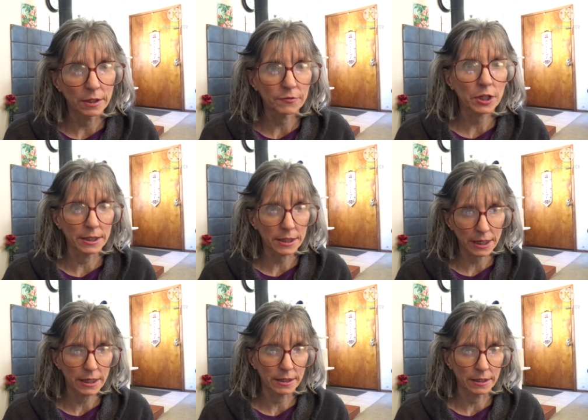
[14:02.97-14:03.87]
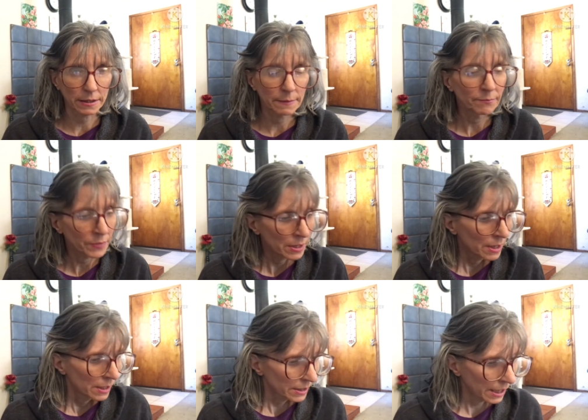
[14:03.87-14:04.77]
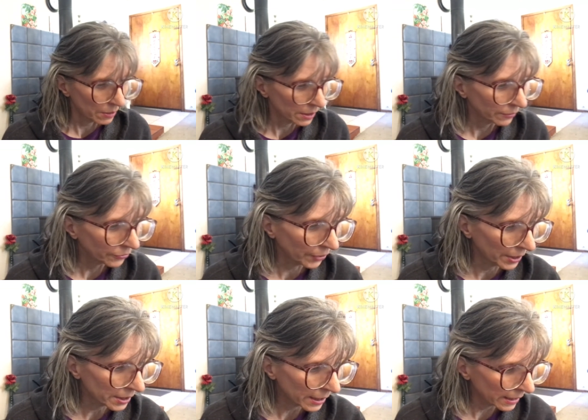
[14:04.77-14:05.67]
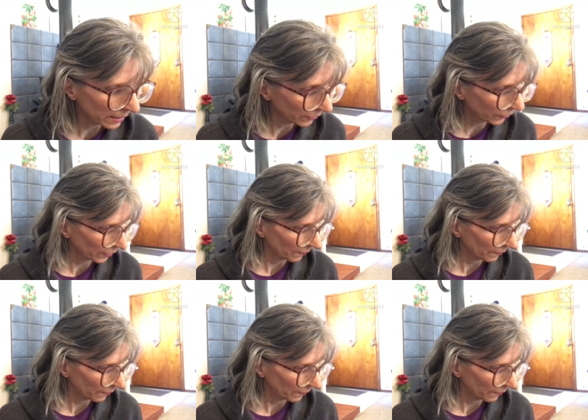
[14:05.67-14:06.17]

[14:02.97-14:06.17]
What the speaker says: of Titanic. Now on Sundays,